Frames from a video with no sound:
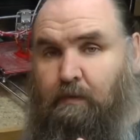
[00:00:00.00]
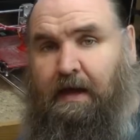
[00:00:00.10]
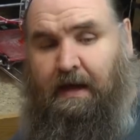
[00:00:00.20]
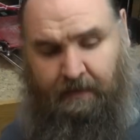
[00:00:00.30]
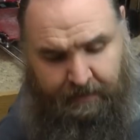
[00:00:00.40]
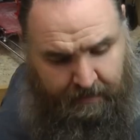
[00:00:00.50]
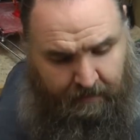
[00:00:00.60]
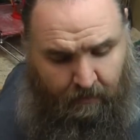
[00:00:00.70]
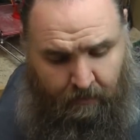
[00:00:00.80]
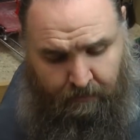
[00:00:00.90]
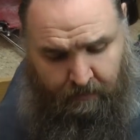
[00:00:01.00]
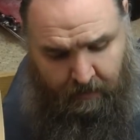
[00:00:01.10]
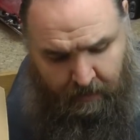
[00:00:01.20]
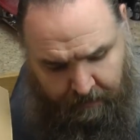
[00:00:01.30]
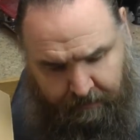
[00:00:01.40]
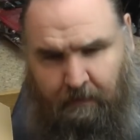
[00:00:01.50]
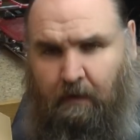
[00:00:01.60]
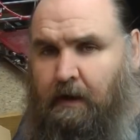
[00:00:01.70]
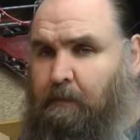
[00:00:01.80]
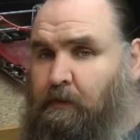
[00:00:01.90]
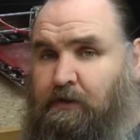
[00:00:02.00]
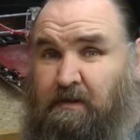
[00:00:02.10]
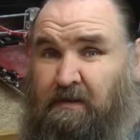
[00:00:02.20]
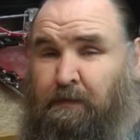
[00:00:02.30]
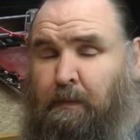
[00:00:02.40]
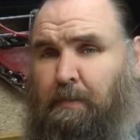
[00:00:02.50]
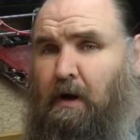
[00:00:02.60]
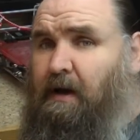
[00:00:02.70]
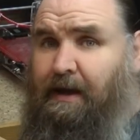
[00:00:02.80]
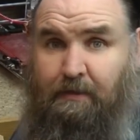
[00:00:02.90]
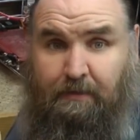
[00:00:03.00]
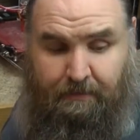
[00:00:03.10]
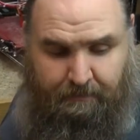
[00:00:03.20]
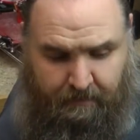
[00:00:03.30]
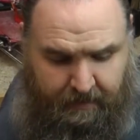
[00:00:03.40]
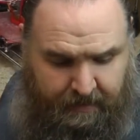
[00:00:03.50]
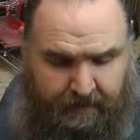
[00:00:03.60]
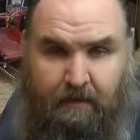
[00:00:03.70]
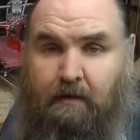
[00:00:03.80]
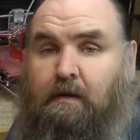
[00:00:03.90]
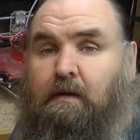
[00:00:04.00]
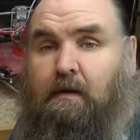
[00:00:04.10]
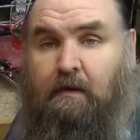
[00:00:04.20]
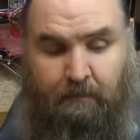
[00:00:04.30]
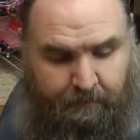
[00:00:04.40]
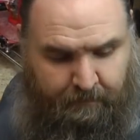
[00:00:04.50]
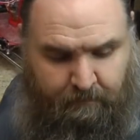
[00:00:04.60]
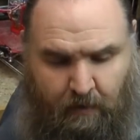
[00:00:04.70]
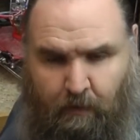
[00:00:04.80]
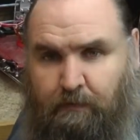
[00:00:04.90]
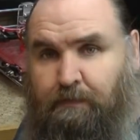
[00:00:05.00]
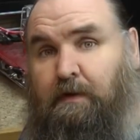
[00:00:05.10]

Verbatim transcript: they had a deal on at the time, which is if you buy three foot rolls of